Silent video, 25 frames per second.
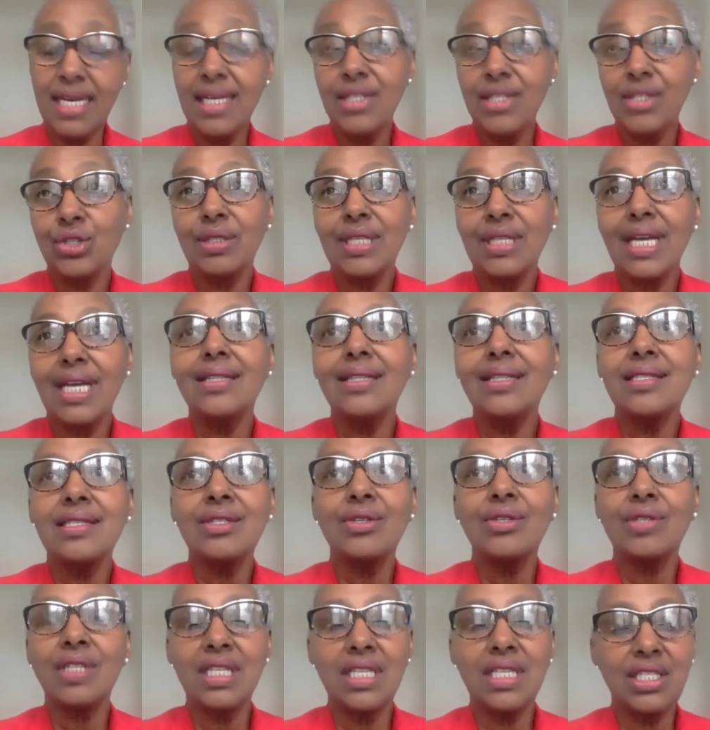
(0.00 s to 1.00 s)
So that's an
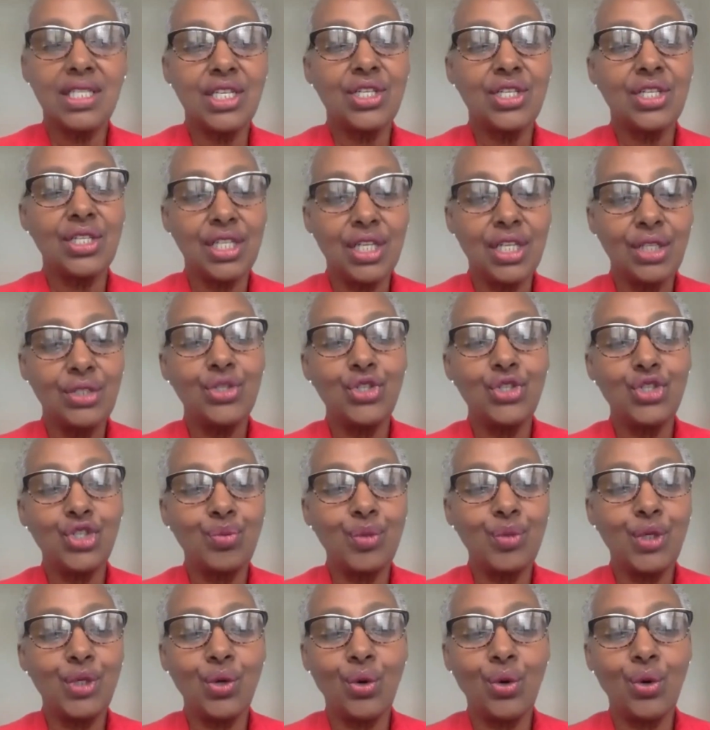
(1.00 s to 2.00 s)
organization that used to
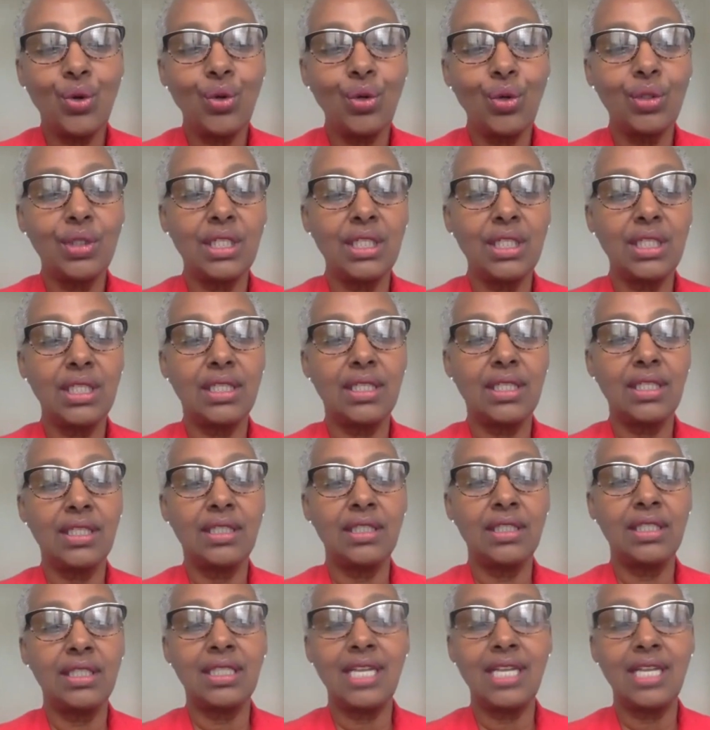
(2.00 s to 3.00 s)
be called
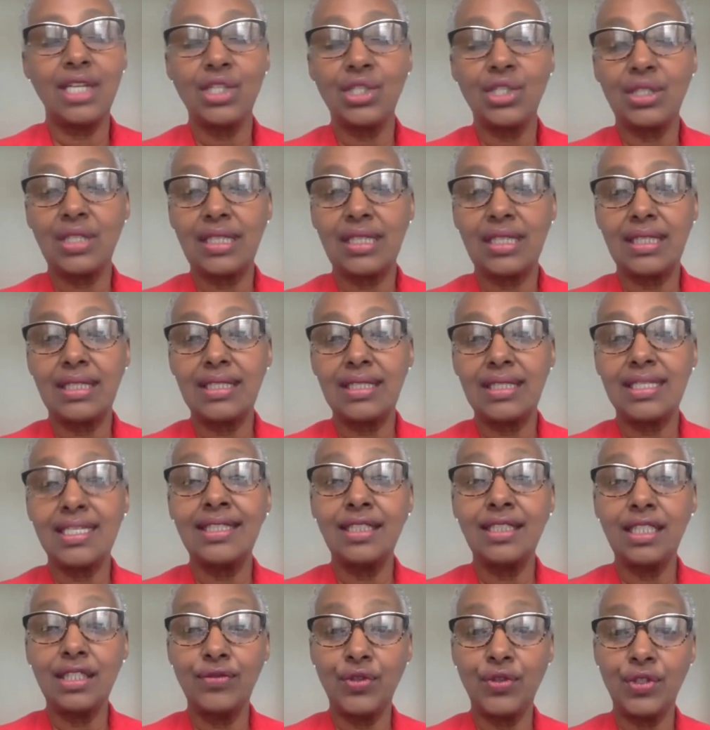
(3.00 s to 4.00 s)
International
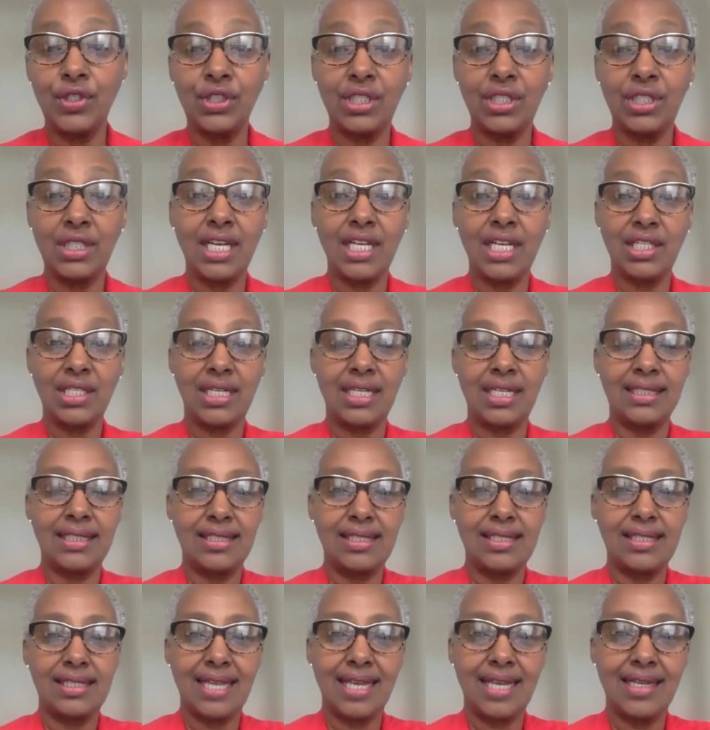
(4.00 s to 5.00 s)
Center for International
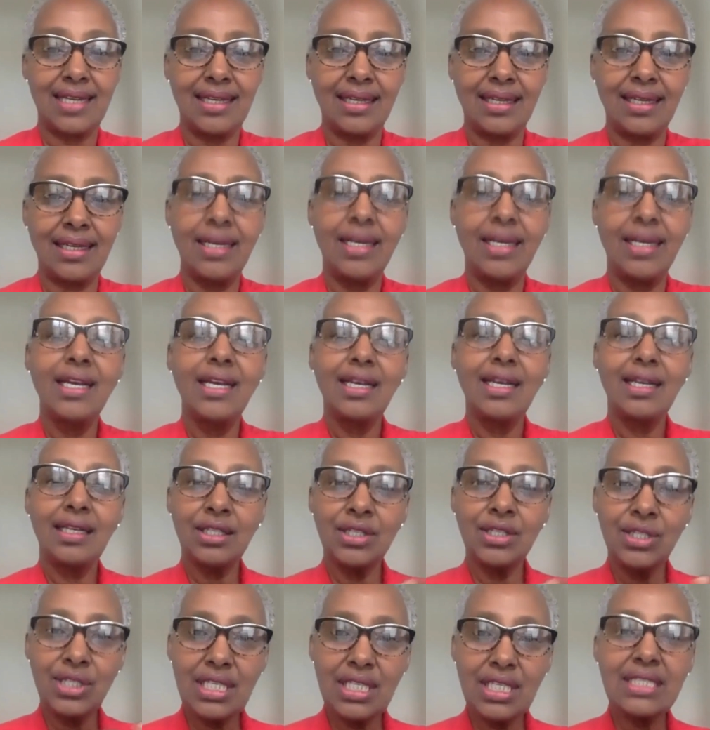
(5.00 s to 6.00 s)
Understanding,
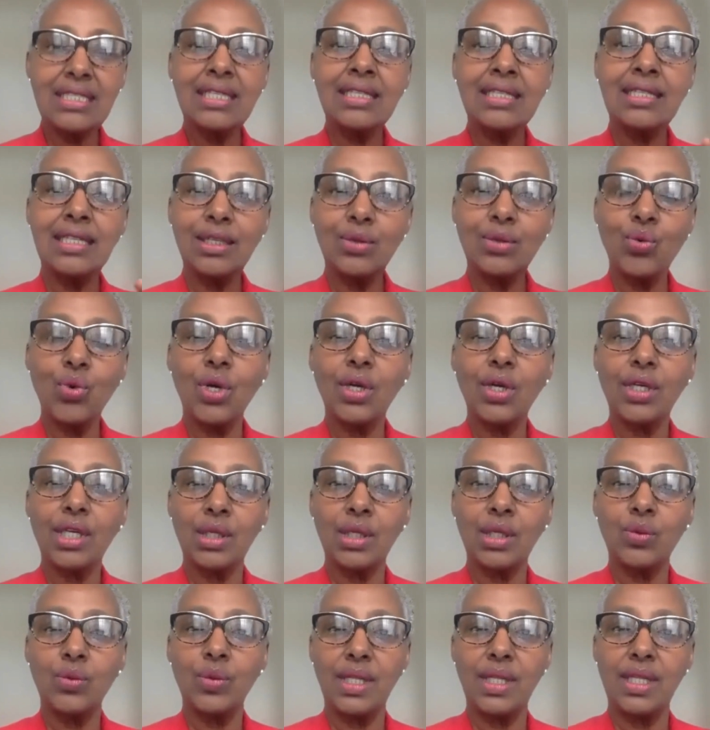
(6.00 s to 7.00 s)
consistently
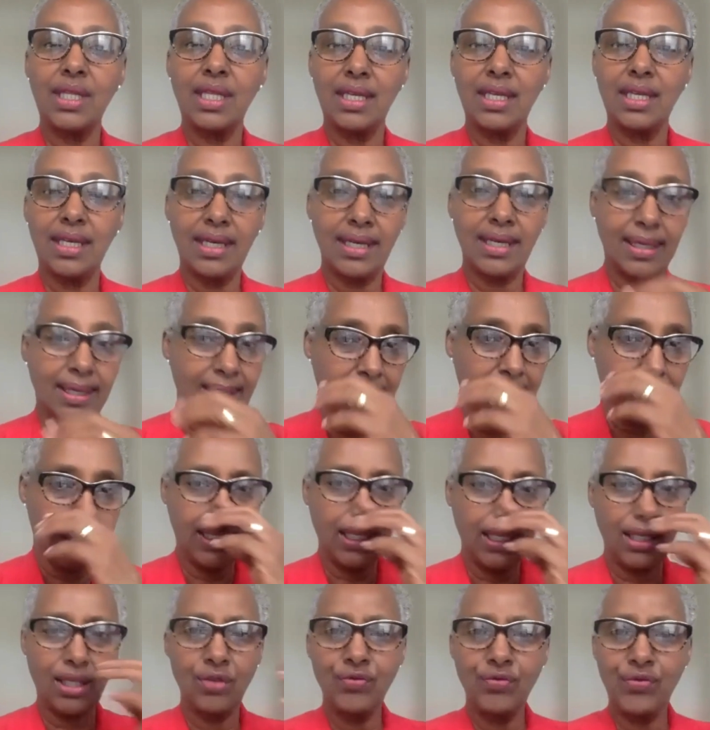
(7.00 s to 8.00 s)
working with
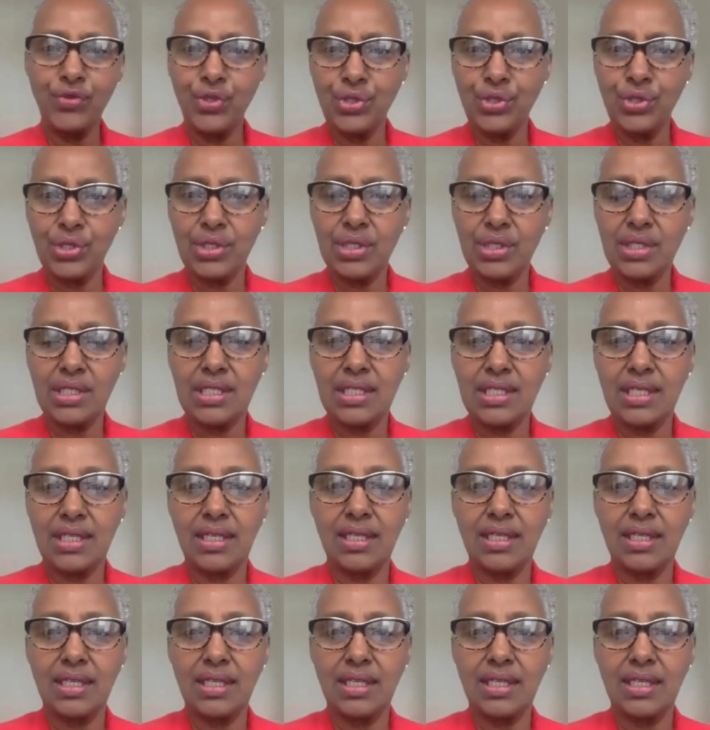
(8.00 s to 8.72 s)
the Confucius